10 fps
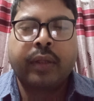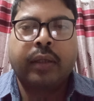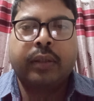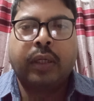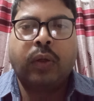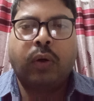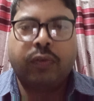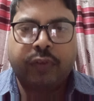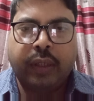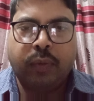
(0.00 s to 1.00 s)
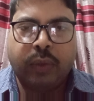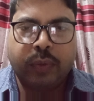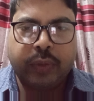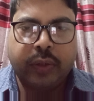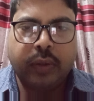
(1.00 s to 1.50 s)
the law of what
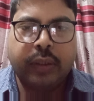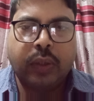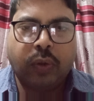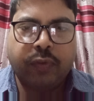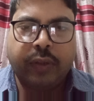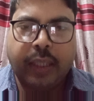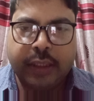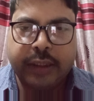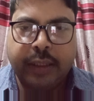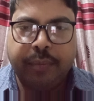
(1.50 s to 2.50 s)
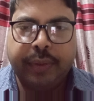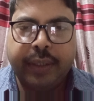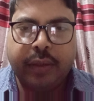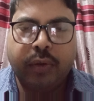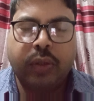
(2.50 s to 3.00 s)
we call the law of large
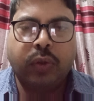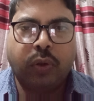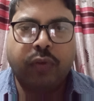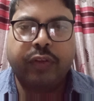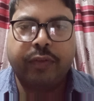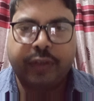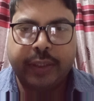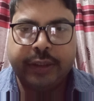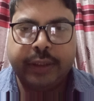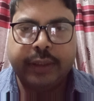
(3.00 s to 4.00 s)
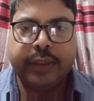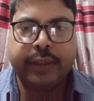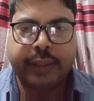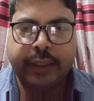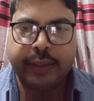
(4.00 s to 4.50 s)
number or law of averages in
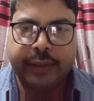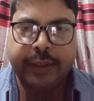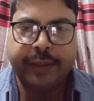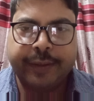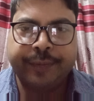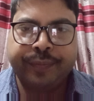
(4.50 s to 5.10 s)
statistics.